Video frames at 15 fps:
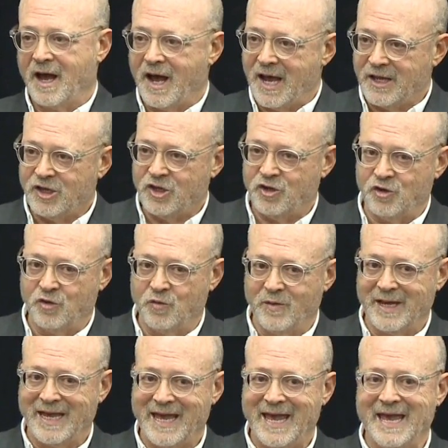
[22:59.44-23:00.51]
IQ
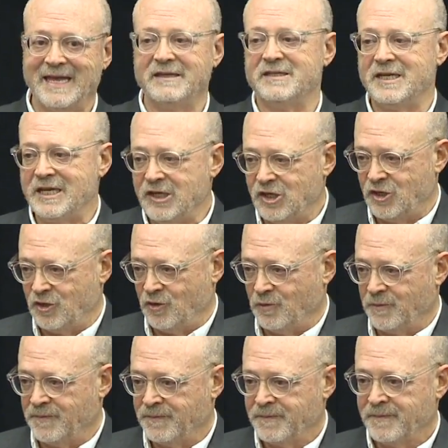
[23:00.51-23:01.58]
and
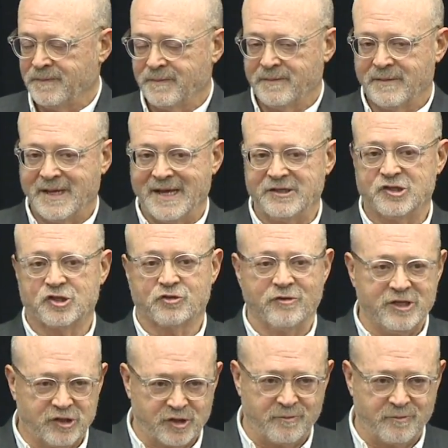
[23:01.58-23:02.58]
EQ and street